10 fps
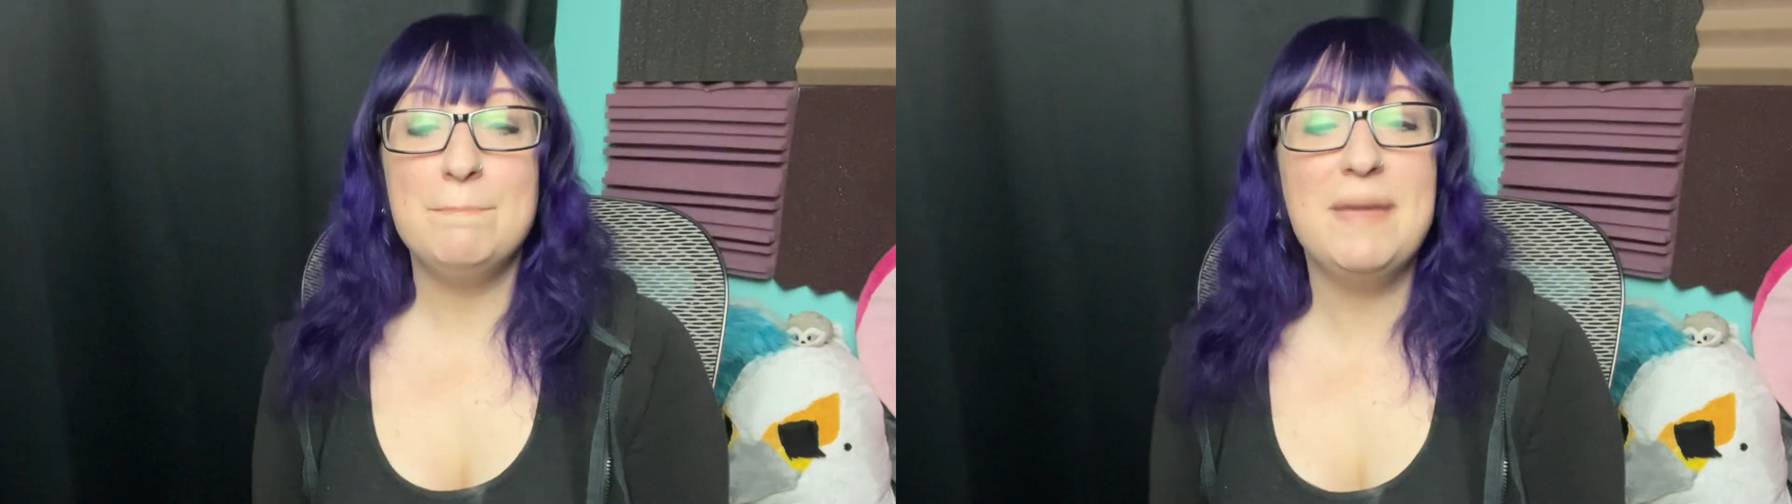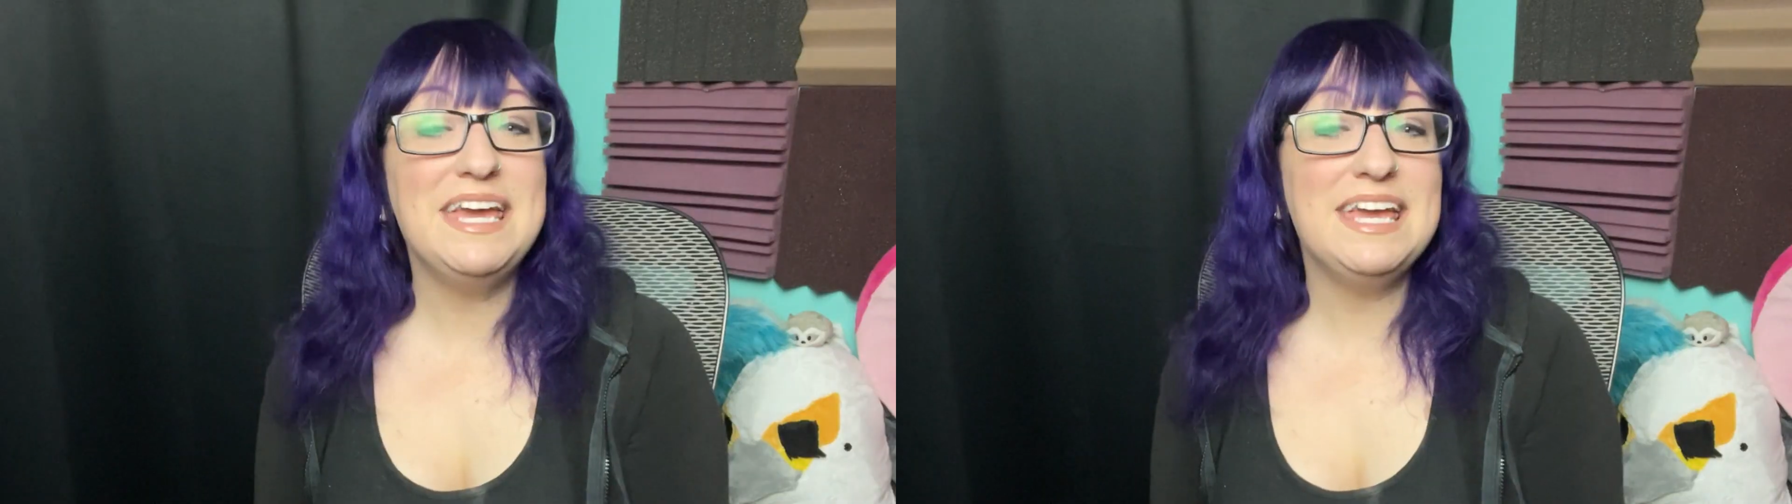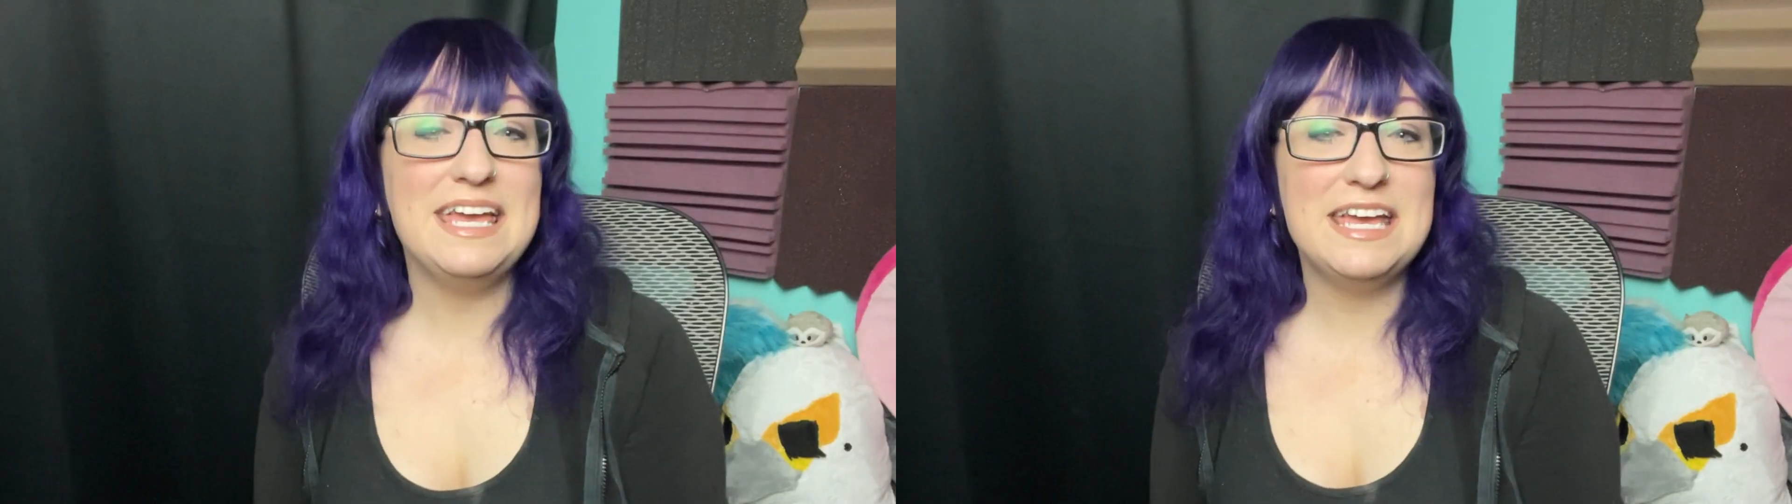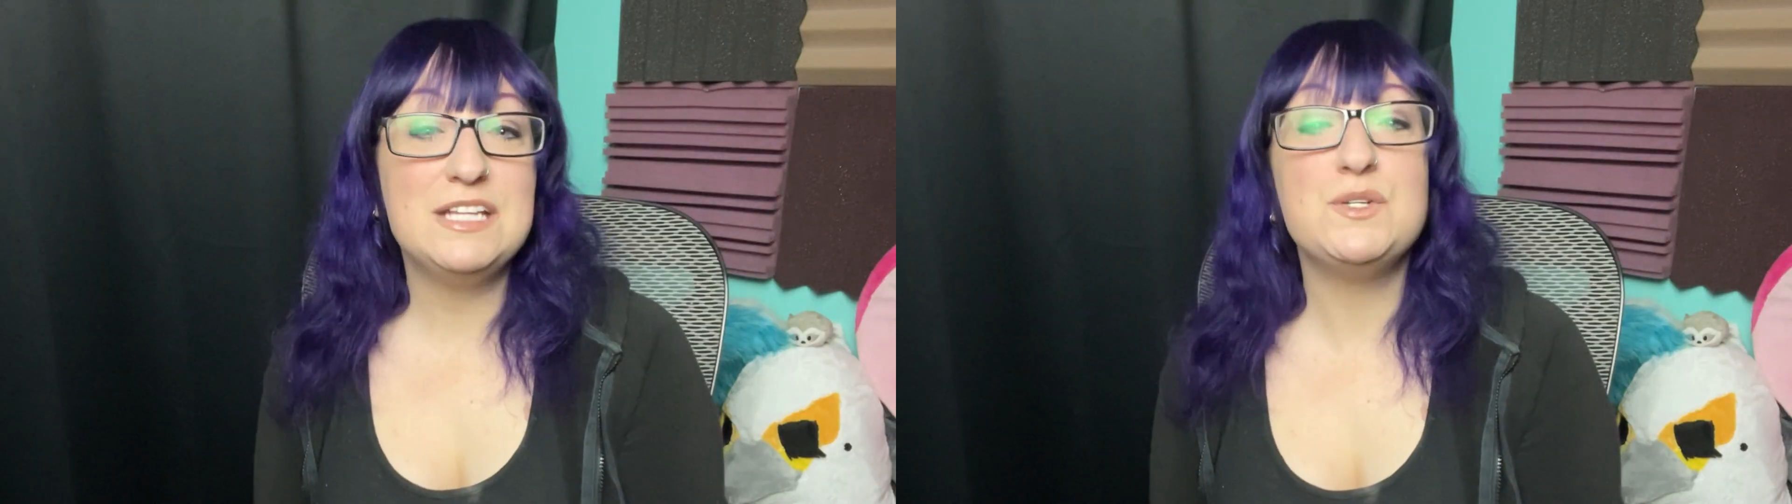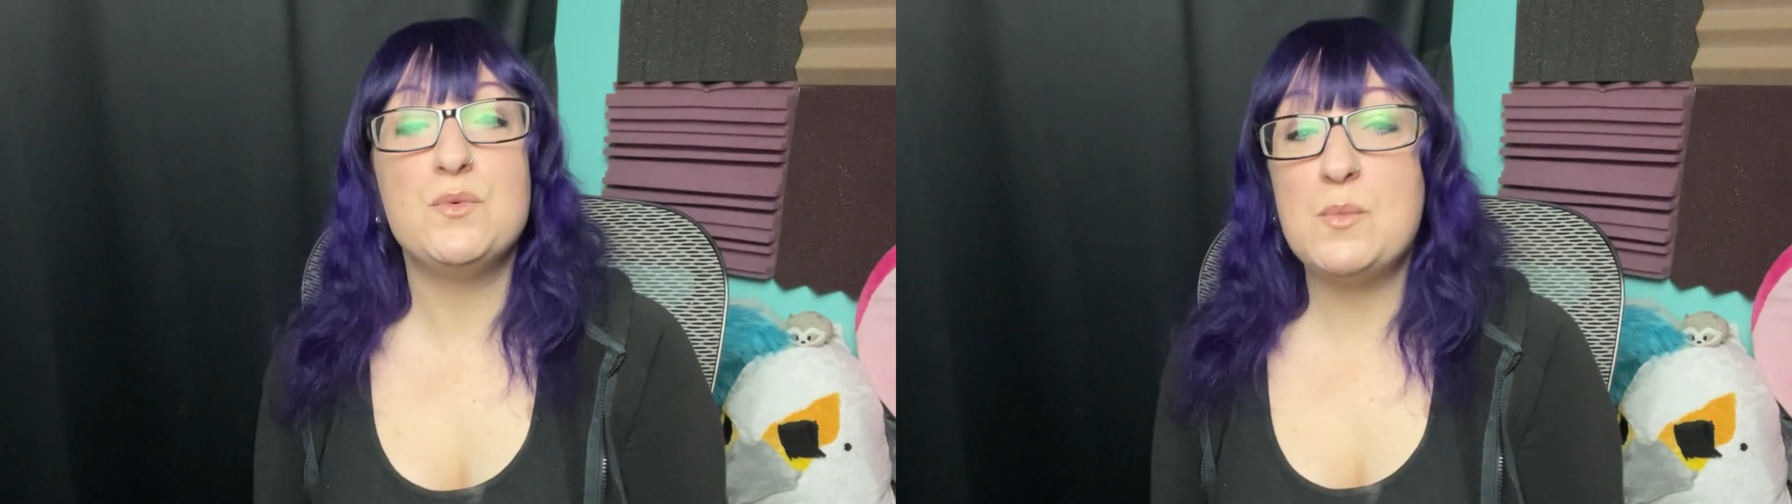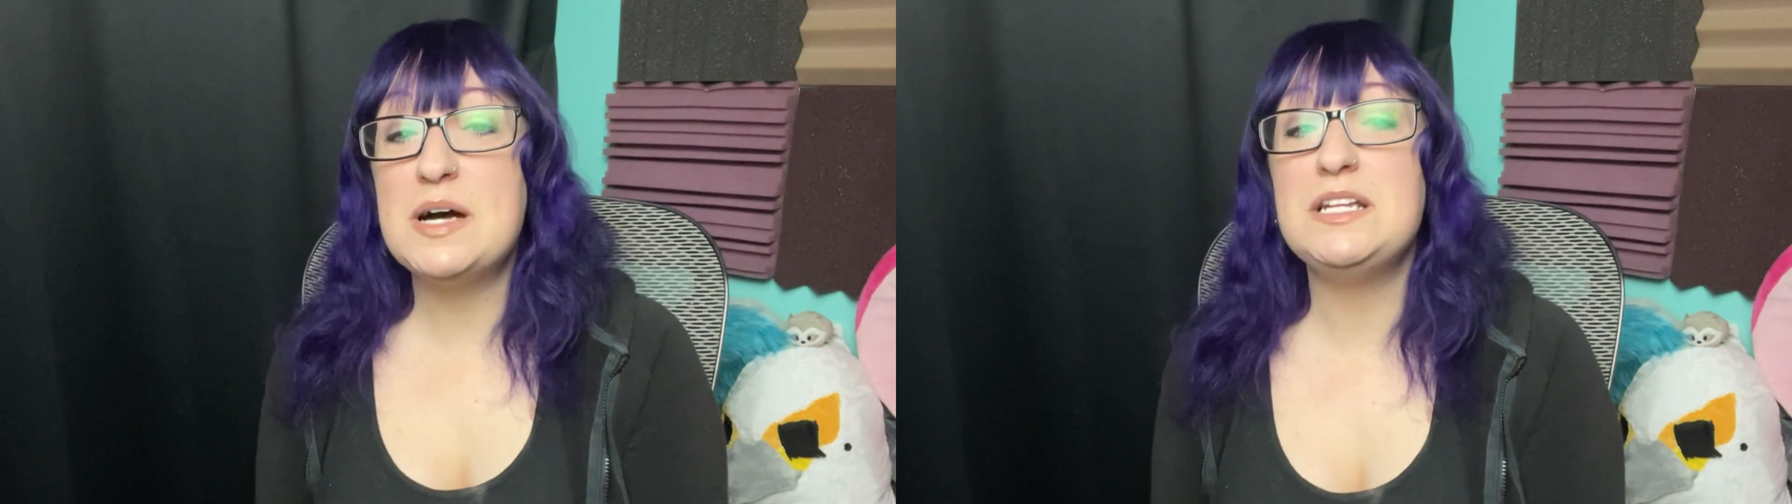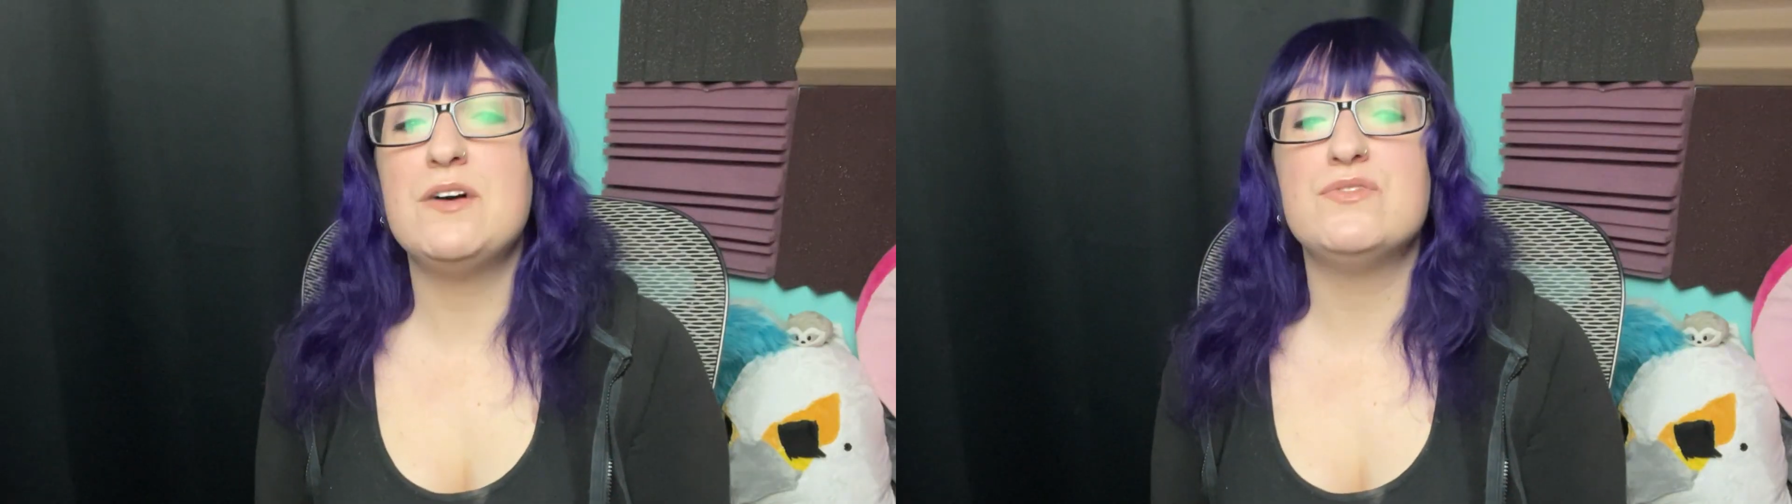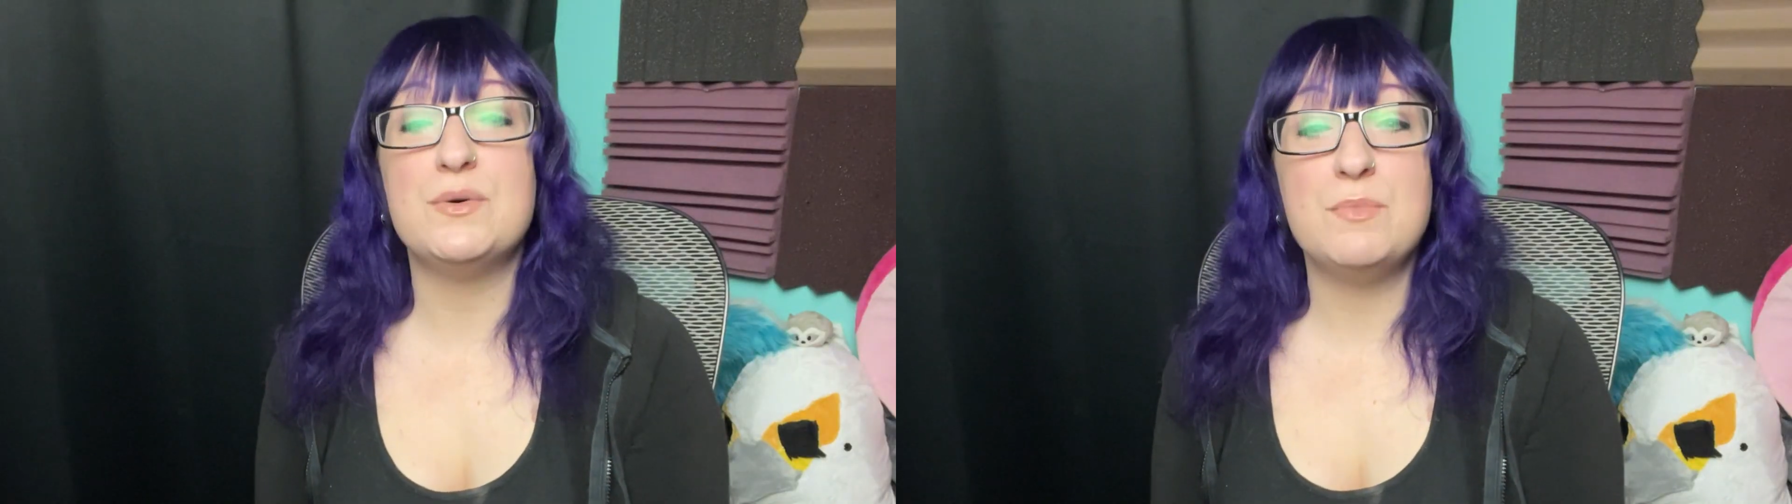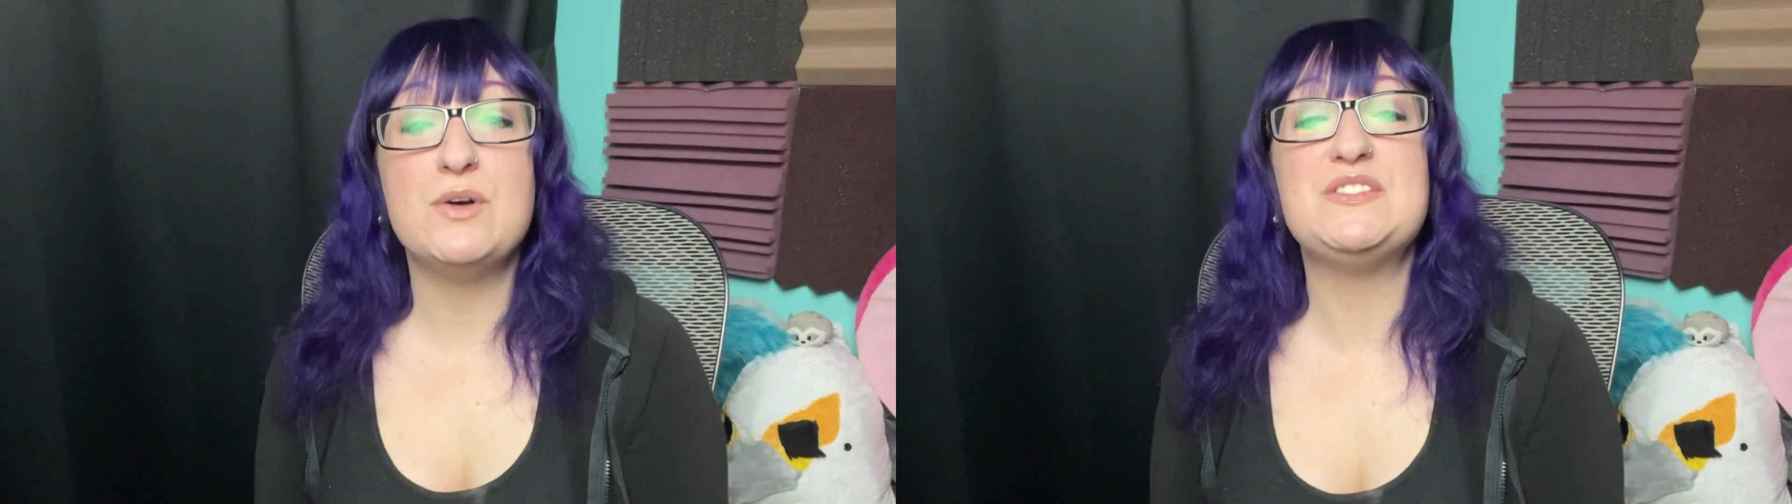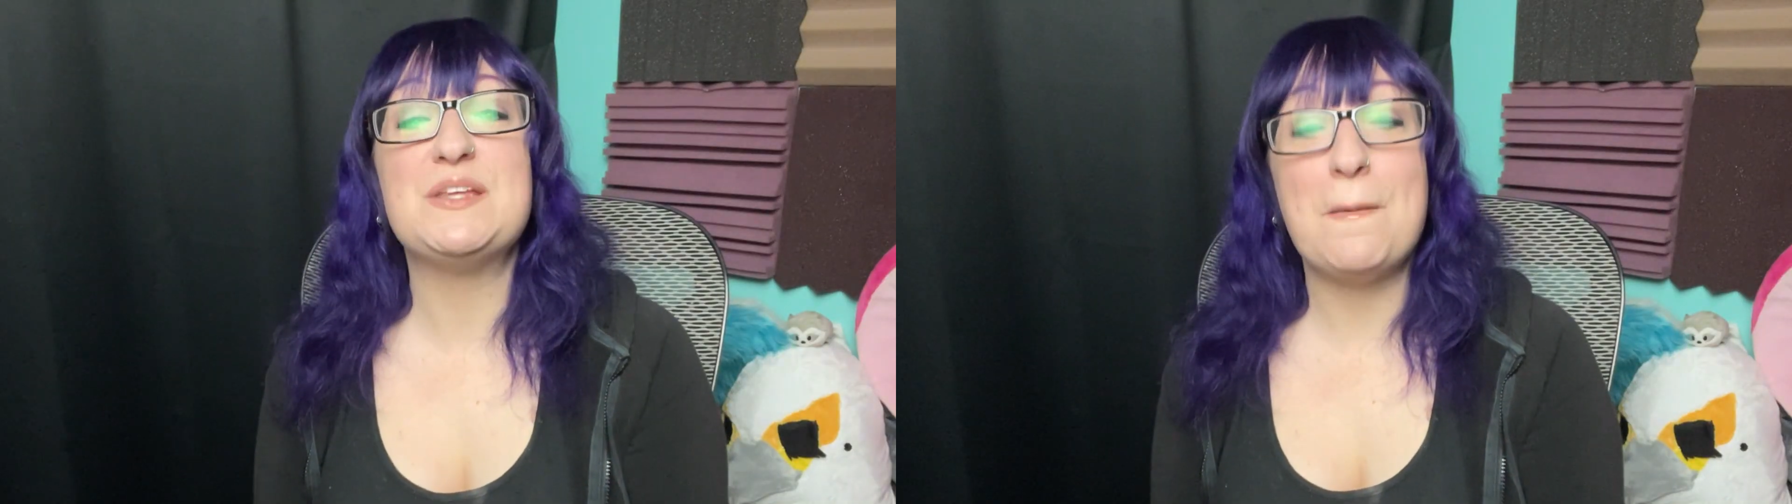making it one of the
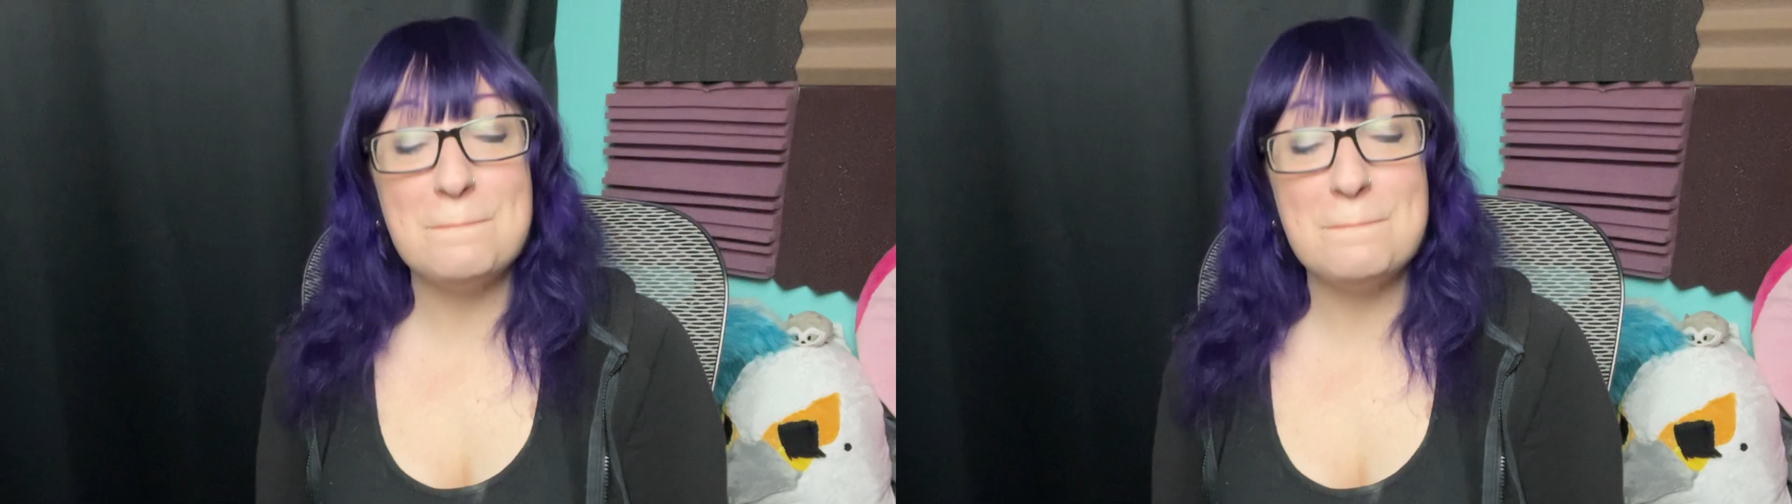most